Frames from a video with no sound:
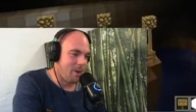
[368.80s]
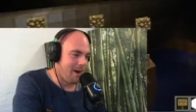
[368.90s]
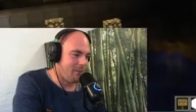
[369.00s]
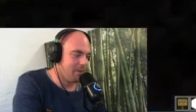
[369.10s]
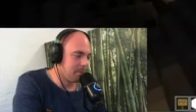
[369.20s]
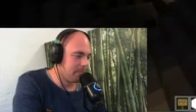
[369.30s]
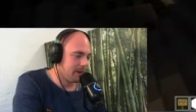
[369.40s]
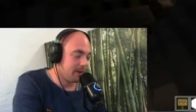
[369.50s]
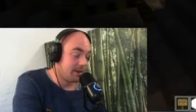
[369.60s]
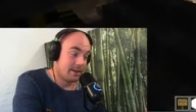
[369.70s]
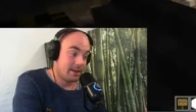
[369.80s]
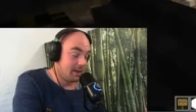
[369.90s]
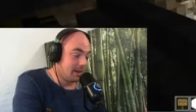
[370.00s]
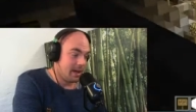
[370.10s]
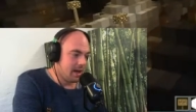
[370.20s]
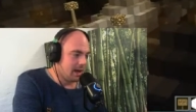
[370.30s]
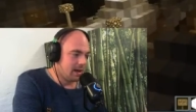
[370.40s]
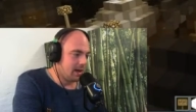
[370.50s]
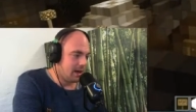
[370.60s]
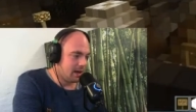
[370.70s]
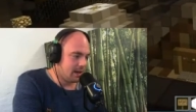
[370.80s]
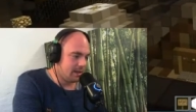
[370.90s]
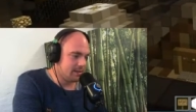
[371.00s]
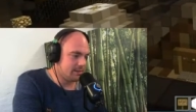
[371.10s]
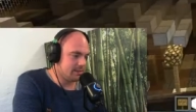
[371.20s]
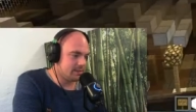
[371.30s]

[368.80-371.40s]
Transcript: wow. Ah,